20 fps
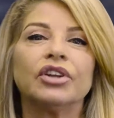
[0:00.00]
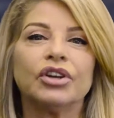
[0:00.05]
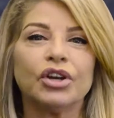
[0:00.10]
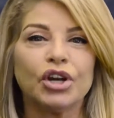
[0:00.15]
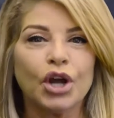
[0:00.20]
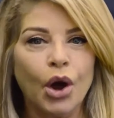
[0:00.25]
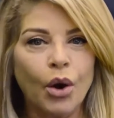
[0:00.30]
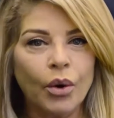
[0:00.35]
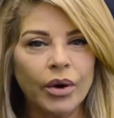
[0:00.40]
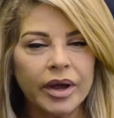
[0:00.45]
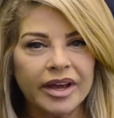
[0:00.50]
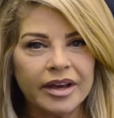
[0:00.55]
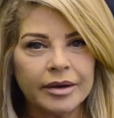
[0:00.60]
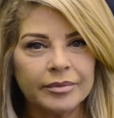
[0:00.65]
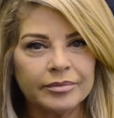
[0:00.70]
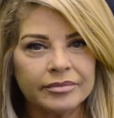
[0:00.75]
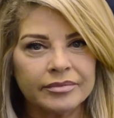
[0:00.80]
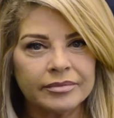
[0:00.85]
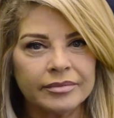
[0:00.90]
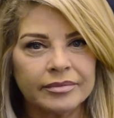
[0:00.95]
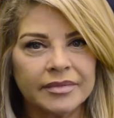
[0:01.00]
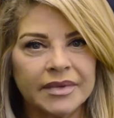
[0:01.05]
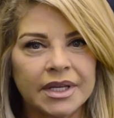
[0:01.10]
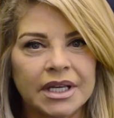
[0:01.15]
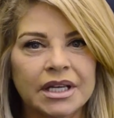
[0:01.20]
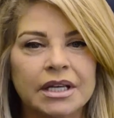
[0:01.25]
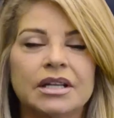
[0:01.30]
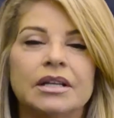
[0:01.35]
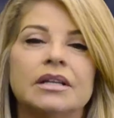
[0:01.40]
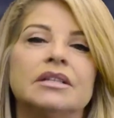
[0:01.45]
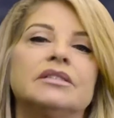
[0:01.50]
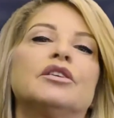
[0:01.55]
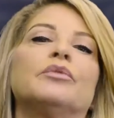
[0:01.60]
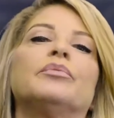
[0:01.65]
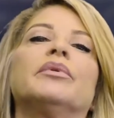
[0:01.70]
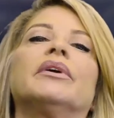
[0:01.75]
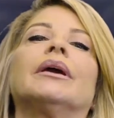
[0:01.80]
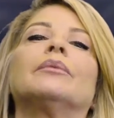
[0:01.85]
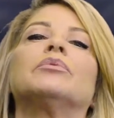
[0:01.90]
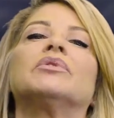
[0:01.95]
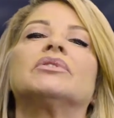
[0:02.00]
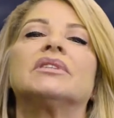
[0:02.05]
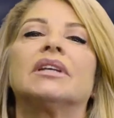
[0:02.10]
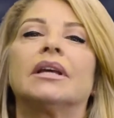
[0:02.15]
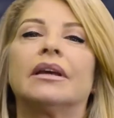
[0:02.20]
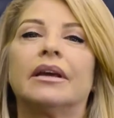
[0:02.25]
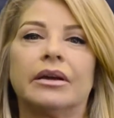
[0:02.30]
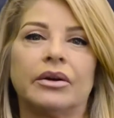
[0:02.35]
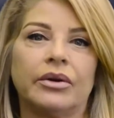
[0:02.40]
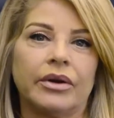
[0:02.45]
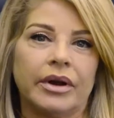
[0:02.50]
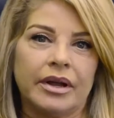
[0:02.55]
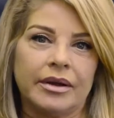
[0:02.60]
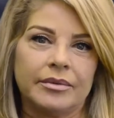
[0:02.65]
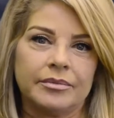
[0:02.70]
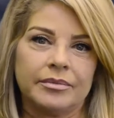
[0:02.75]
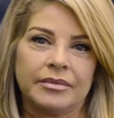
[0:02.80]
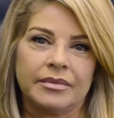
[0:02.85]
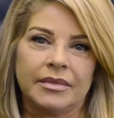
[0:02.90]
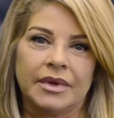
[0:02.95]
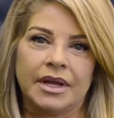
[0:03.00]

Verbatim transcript: to know Him to be able to hear Him.